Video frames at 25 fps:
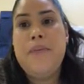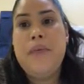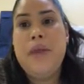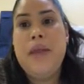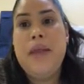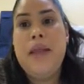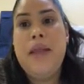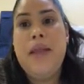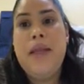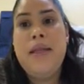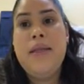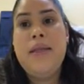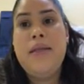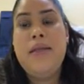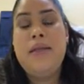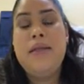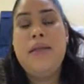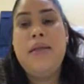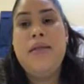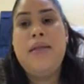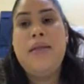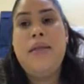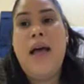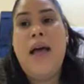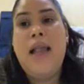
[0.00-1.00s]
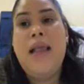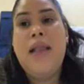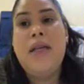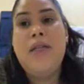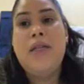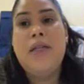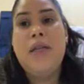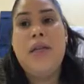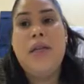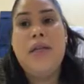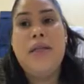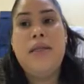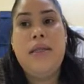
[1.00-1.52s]
This knowledge
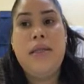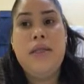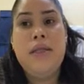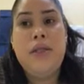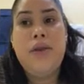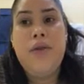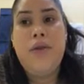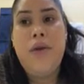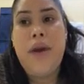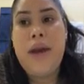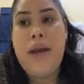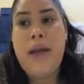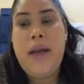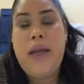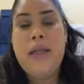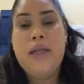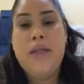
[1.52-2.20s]
is integrated